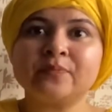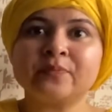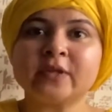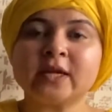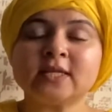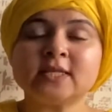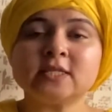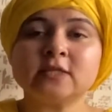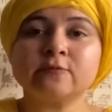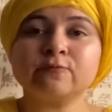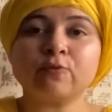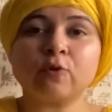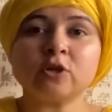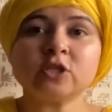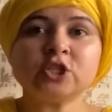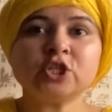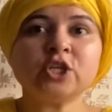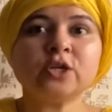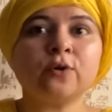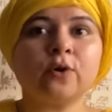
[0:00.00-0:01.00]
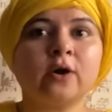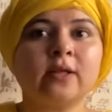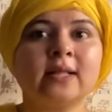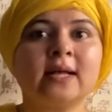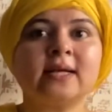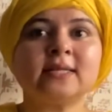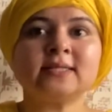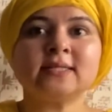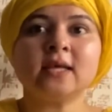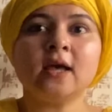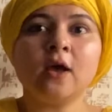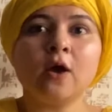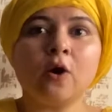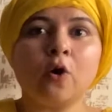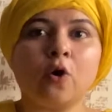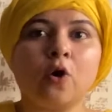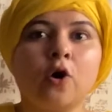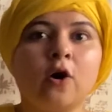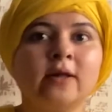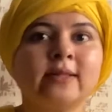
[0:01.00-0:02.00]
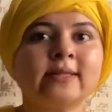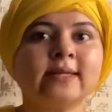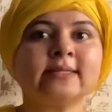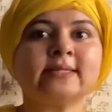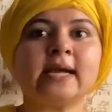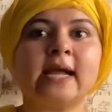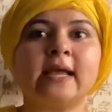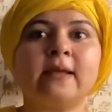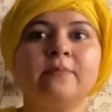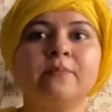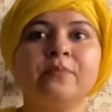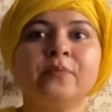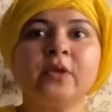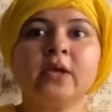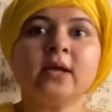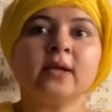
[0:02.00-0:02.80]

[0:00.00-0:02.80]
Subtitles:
that is watching on us all the time.